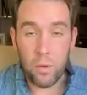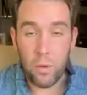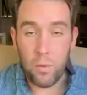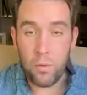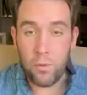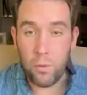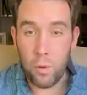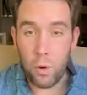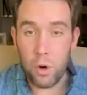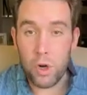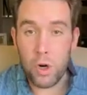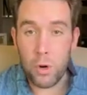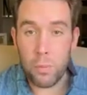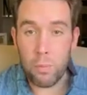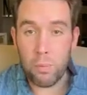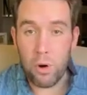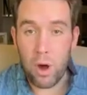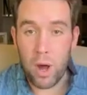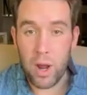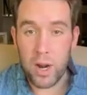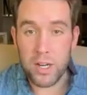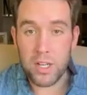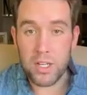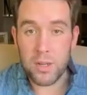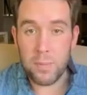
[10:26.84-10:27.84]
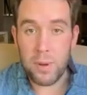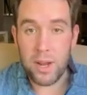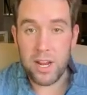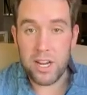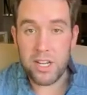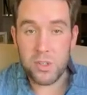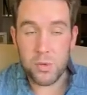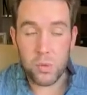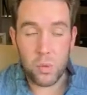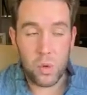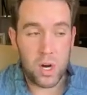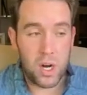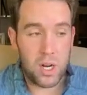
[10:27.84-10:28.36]
for your product to
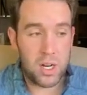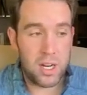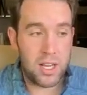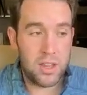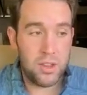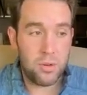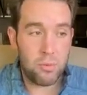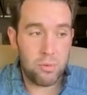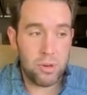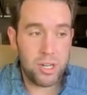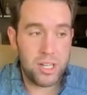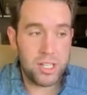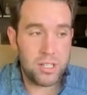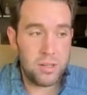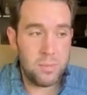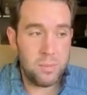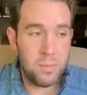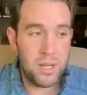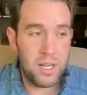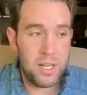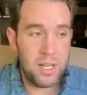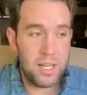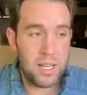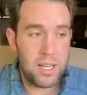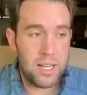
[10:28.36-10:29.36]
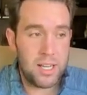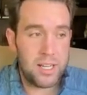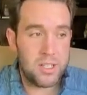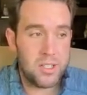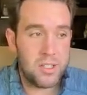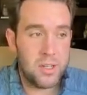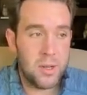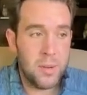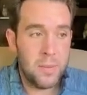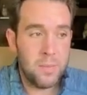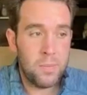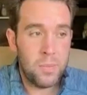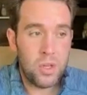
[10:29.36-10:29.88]
page 1. And the reason being
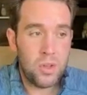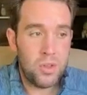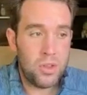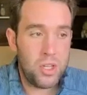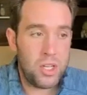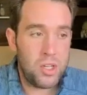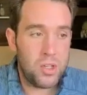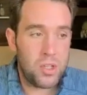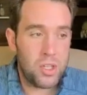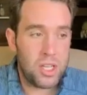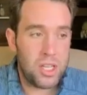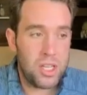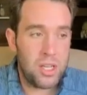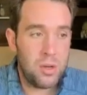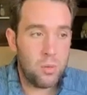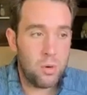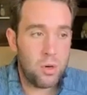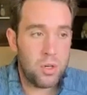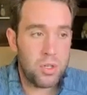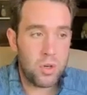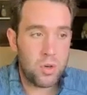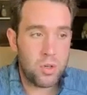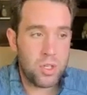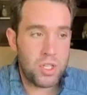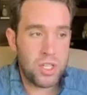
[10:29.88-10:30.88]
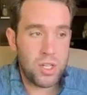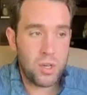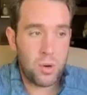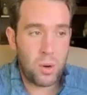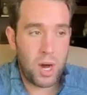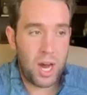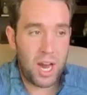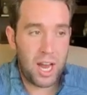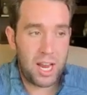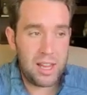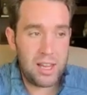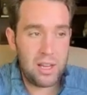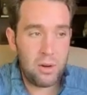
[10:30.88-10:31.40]
is these keywords are still
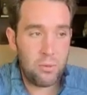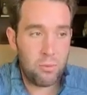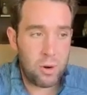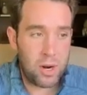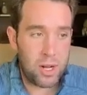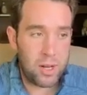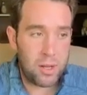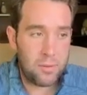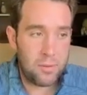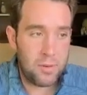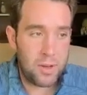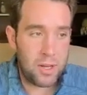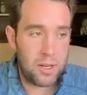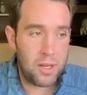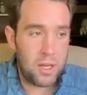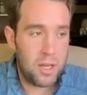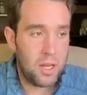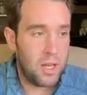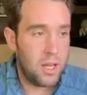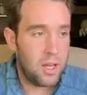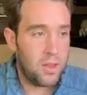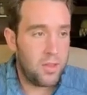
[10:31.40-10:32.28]
highly relevant.